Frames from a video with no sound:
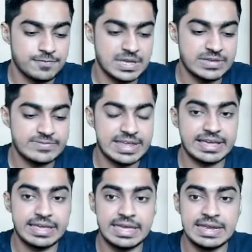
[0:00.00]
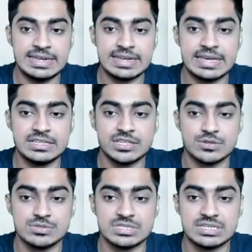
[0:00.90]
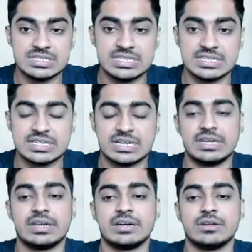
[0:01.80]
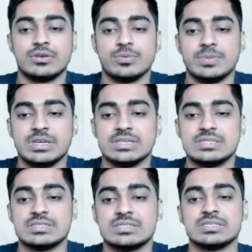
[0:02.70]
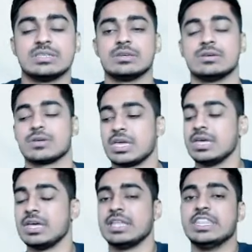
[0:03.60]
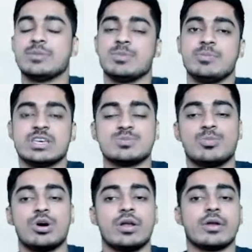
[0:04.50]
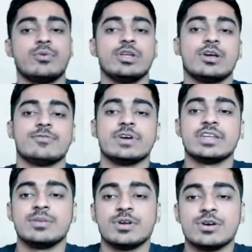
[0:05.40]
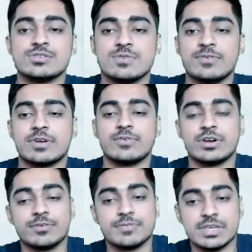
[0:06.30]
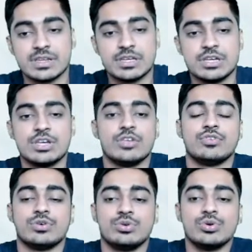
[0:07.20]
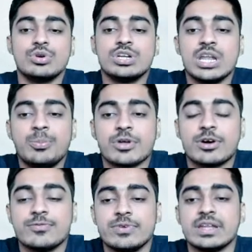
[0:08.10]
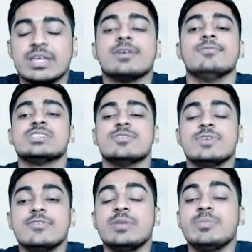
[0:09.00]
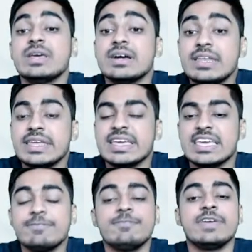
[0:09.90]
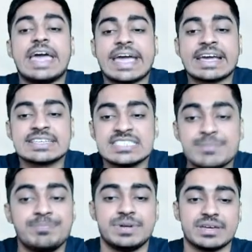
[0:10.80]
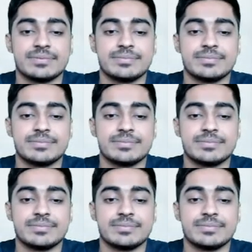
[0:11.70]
5,89,600 rupees. Okay, there may be a small rounding of error because we have rounded off here. So total profit which we will be earning if we accept